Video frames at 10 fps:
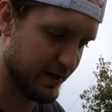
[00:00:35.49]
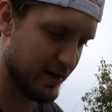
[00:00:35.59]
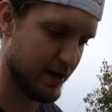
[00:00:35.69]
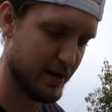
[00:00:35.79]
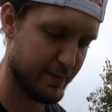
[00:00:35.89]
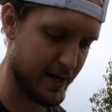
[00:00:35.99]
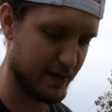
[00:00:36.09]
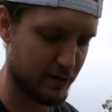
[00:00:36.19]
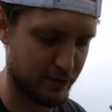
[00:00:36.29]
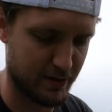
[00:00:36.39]
I
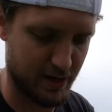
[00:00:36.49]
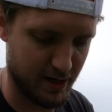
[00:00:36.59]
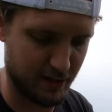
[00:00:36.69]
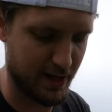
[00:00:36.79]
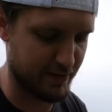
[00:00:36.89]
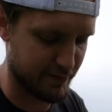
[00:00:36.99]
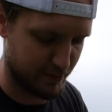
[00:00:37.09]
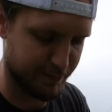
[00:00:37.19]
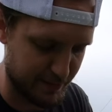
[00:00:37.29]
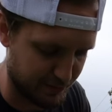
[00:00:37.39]
know a lot of
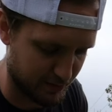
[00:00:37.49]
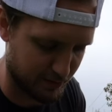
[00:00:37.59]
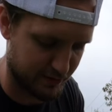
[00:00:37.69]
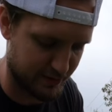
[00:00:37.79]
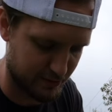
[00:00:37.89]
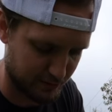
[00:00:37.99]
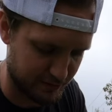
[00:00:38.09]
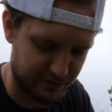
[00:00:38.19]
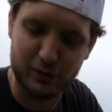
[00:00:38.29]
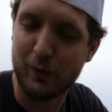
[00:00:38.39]
other people though that don't
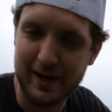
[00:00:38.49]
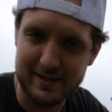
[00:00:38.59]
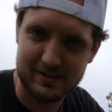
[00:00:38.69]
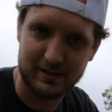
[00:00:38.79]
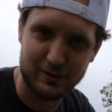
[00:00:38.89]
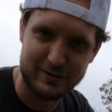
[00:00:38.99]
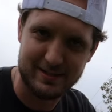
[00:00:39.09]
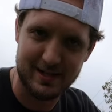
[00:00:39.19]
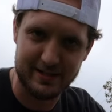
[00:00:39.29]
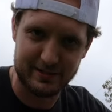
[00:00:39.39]
live quite as close
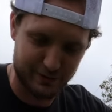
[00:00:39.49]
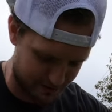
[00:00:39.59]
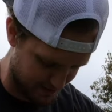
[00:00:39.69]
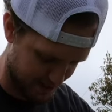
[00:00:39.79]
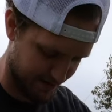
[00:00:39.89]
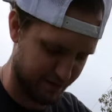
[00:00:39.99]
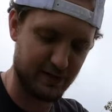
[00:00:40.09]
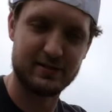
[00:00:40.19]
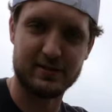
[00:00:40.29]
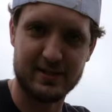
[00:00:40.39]
as I do have
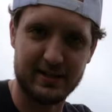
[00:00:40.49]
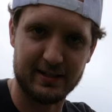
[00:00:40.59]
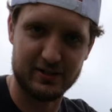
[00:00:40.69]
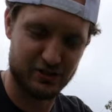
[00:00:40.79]
also said that the